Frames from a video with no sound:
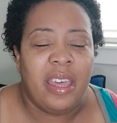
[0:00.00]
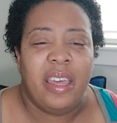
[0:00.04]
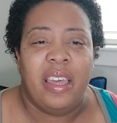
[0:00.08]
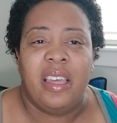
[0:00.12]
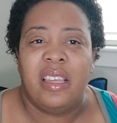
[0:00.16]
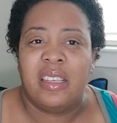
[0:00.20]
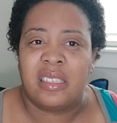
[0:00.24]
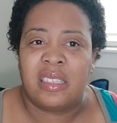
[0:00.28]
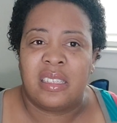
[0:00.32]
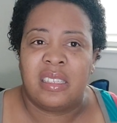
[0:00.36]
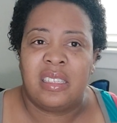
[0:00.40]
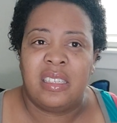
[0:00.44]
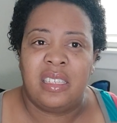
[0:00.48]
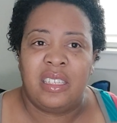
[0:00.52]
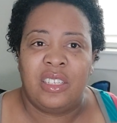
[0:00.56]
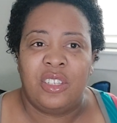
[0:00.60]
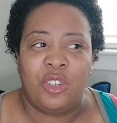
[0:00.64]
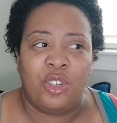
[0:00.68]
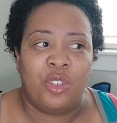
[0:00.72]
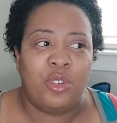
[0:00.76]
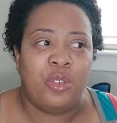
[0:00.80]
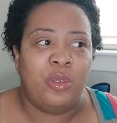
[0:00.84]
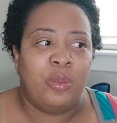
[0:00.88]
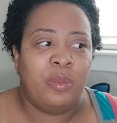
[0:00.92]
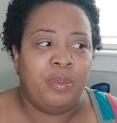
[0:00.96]
is
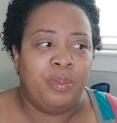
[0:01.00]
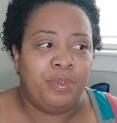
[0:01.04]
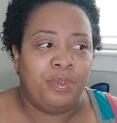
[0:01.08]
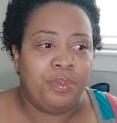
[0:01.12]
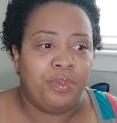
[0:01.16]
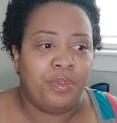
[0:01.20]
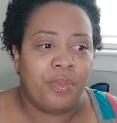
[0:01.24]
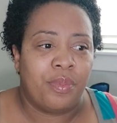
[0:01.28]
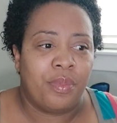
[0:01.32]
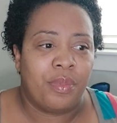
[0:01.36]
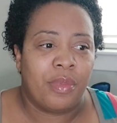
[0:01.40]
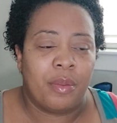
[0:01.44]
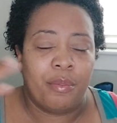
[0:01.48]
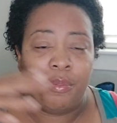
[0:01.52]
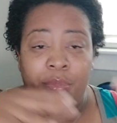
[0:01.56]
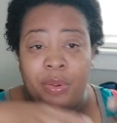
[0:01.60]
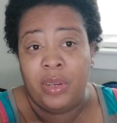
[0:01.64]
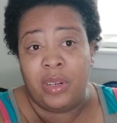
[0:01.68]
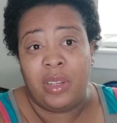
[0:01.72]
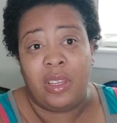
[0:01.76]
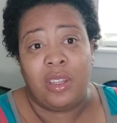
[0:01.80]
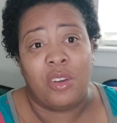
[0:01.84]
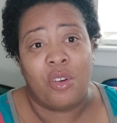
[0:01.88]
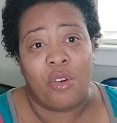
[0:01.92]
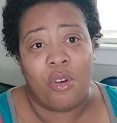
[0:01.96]
still
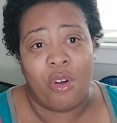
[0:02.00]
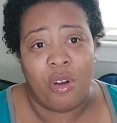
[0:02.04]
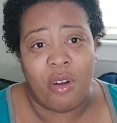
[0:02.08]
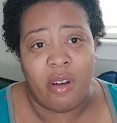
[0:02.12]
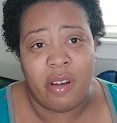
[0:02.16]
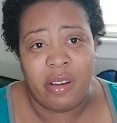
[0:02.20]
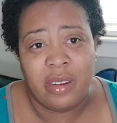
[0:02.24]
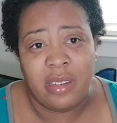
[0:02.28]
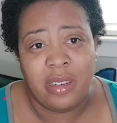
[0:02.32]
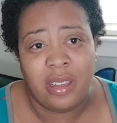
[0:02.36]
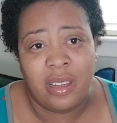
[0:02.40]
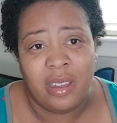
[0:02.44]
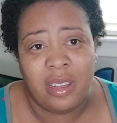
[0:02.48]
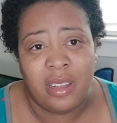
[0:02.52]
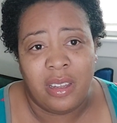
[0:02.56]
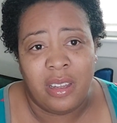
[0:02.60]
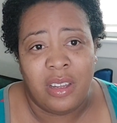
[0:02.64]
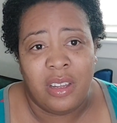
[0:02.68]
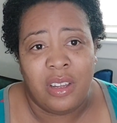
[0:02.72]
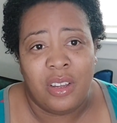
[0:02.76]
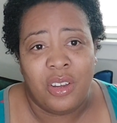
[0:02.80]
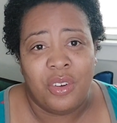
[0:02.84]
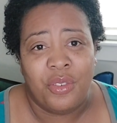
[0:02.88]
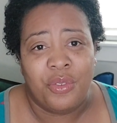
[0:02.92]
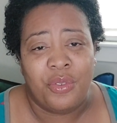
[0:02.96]
putting on
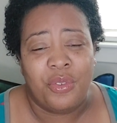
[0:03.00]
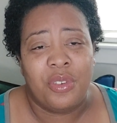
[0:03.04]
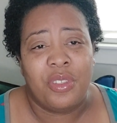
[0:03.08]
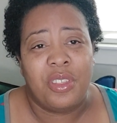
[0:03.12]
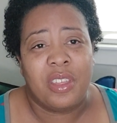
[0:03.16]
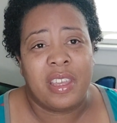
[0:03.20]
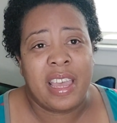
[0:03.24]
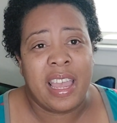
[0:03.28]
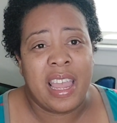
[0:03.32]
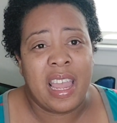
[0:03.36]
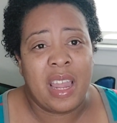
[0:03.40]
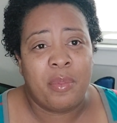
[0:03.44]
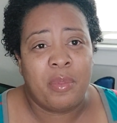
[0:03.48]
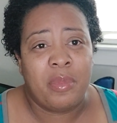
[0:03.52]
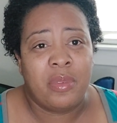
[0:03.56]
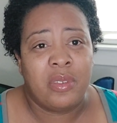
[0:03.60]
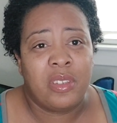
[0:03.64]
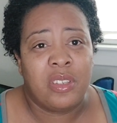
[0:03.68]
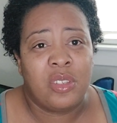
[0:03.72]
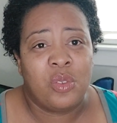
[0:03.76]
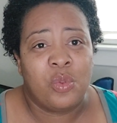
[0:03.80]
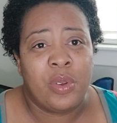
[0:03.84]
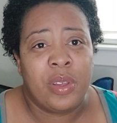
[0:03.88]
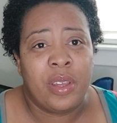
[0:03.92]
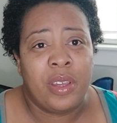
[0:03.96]
for the
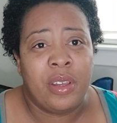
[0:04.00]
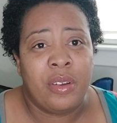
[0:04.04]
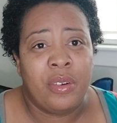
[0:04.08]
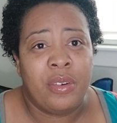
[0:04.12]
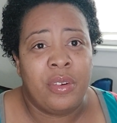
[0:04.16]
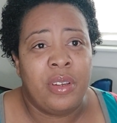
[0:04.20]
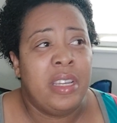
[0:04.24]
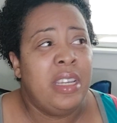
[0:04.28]
cameras as well.